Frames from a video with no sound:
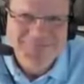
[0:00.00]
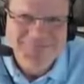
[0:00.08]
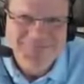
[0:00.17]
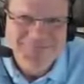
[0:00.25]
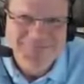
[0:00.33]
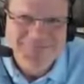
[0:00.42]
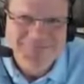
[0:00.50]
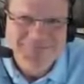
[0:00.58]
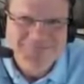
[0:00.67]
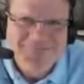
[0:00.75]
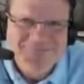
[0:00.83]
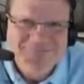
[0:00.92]

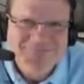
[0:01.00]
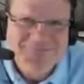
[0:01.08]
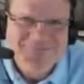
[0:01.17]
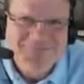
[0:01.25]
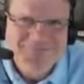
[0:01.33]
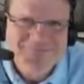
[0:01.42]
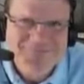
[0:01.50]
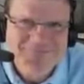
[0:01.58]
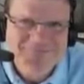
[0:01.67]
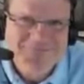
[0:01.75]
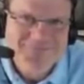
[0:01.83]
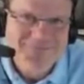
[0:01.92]

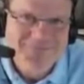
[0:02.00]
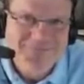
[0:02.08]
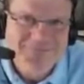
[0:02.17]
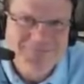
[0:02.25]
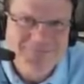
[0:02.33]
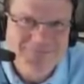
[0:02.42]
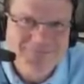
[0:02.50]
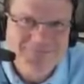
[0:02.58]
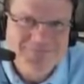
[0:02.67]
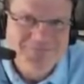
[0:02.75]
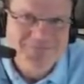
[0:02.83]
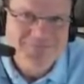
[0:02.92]

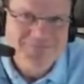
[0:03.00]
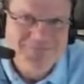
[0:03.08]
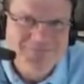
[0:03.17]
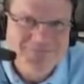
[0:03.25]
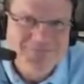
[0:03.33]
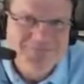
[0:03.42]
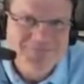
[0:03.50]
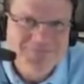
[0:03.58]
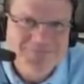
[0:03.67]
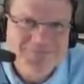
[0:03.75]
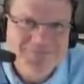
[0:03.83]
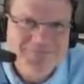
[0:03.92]

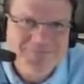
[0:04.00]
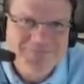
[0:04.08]
The person shown says nothing.